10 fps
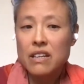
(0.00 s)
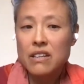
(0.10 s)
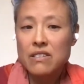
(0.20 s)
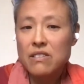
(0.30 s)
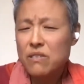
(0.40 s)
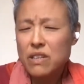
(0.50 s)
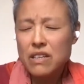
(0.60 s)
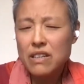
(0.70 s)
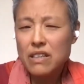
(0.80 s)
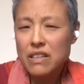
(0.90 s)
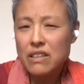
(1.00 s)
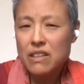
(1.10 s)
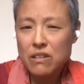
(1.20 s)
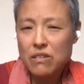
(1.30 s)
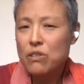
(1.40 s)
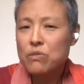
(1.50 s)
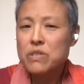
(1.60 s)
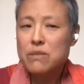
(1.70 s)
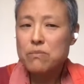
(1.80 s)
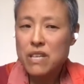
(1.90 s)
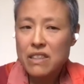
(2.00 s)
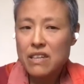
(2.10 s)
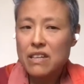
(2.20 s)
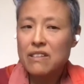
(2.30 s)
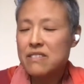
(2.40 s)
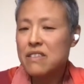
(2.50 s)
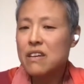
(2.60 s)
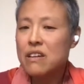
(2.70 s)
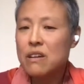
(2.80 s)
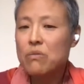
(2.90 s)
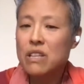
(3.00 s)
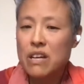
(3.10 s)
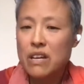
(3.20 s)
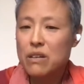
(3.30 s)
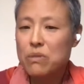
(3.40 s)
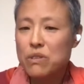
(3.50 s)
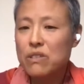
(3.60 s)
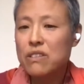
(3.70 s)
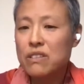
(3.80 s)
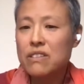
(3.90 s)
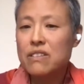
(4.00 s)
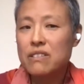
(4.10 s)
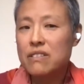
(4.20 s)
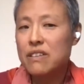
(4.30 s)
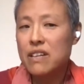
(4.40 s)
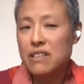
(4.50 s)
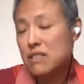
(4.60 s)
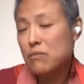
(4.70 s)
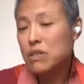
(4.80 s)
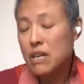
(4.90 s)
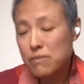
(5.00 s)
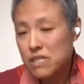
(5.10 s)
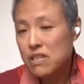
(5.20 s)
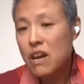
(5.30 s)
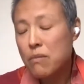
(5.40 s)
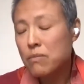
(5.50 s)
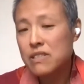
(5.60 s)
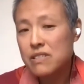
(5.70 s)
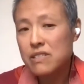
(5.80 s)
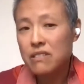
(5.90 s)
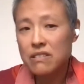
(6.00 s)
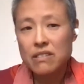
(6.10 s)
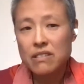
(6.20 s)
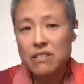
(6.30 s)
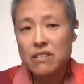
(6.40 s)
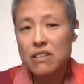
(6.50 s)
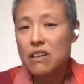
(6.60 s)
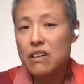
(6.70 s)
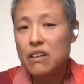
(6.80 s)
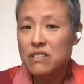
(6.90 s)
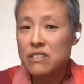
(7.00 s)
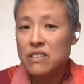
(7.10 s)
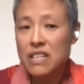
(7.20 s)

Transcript: So there'll always be things that are reliable and sometimes timeless, unconditional.